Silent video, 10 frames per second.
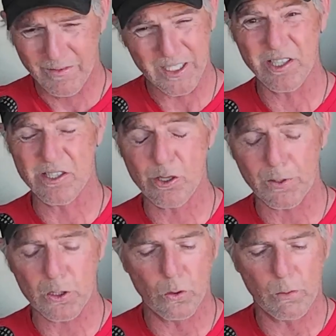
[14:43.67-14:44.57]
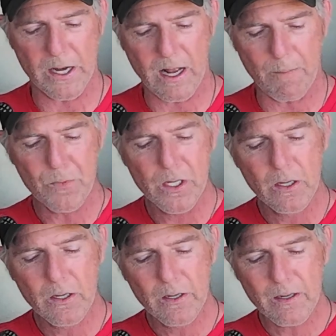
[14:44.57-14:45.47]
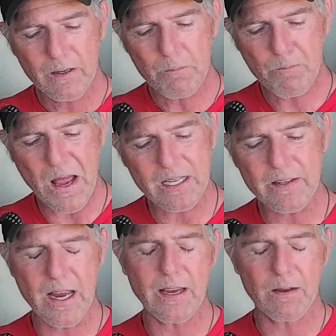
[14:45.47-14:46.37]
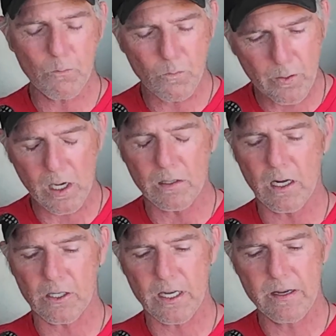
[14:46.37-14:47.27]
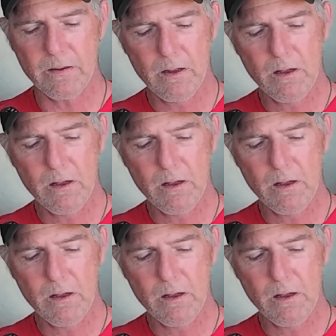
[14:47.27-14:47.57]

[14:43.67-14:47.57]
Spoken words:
That shit's super cool. But back in the day, we were all hungry.